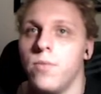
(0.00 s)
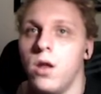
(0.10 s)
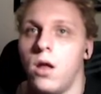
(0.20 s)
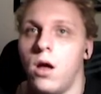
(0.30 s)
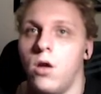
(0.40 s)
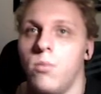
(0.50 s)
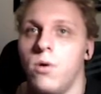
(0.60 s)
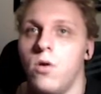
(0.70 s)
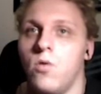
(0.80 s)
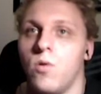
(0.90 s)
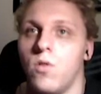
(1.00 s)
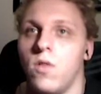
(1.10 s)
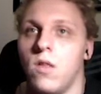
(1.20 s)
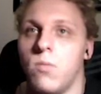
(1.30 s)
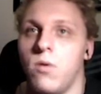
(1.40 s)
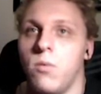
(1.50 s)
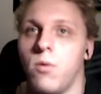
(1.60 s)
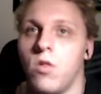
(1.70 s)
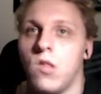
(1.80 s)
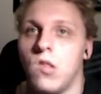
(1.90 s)
in auto mode. What this pretty
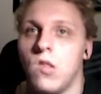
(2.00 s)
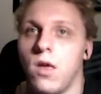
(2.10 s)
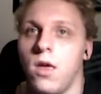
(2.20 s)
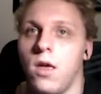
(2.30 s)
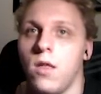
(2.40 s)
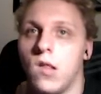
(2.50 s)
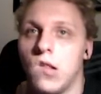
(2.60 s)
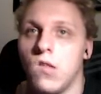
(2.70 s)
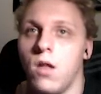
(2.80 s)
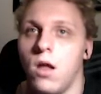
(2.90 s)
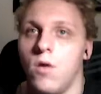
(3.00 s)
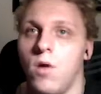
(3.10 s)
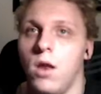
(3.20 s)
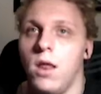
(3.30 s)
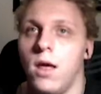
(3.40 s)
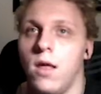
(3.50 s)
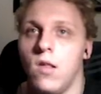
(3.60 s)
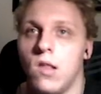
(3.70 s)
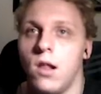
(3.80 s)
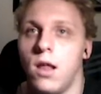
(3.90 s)
much is saying, this line right here,
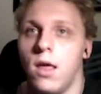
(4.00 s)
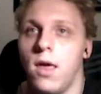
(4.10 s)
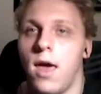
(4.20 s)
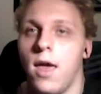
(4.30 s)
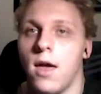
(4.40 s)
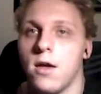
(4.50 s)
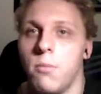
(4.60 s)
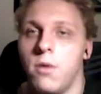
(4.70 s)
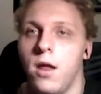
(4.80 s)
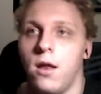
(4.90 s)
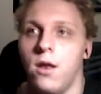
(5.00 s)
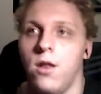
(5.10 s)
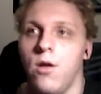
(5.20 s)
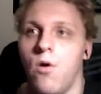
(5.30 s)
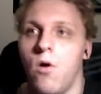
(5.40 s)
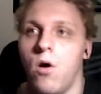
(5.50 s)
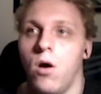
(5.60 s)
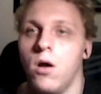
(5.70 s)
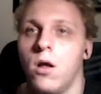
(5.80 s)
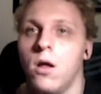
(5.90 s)
is that like, hey, I updated
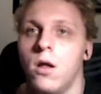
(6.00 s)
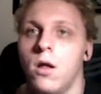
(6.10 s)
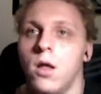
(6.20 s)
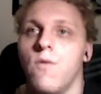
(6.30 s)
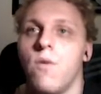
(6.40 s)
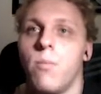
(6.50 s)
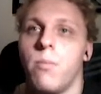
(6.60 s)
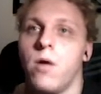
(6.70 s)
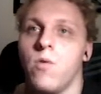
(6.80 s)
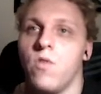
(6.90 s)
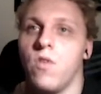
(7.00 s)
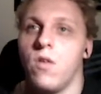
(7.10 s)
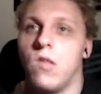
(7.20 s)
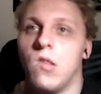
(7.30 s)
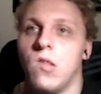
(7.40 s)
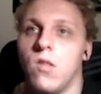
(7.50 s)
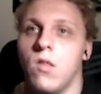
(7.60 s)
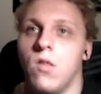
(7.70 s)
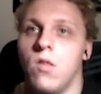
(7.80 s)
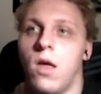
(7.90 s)
your web browsers
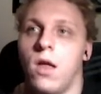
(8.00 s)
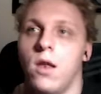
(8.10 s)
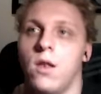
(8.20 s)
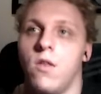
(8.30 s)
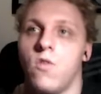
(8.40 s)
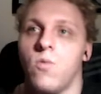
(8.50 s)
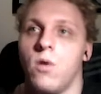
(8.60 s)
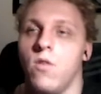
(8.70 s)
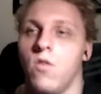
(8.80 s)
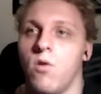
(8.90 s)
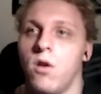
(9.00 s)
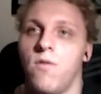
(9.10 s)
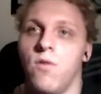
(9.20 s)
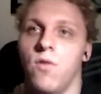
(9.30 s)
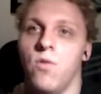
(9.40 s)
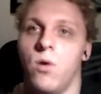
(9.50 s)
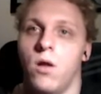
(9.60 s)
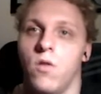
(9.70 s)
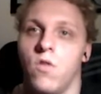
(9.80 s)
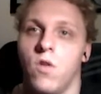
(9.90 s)
and this one is your default
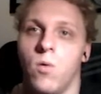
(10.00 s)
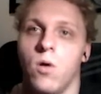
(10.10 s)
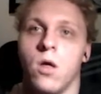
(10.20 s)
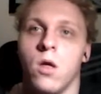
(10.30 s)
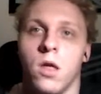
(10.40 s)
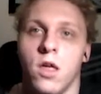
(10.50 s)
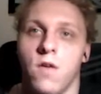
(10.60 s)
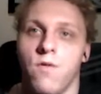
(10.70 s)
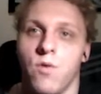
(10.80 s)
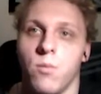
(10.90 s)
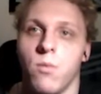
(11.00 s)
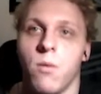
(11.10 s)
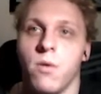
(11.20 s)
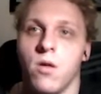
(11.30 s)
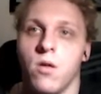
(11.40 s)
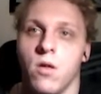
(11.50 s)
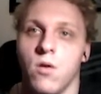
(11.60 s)
one. So if you remember,